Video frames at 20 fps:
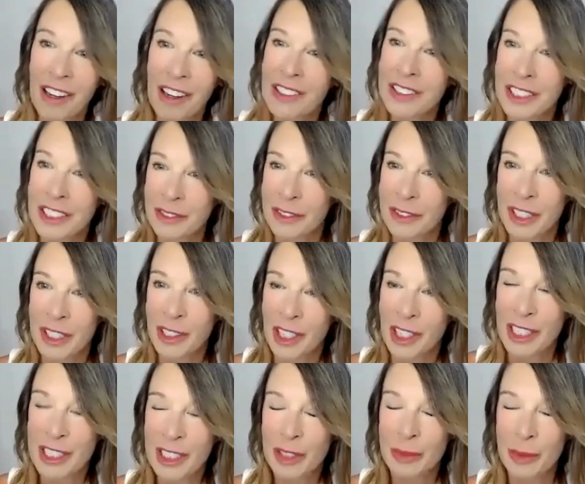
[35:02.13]
all different
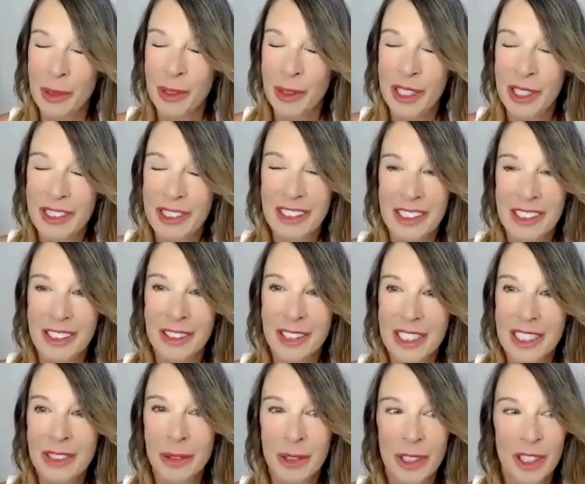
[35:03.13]
across the board. So it's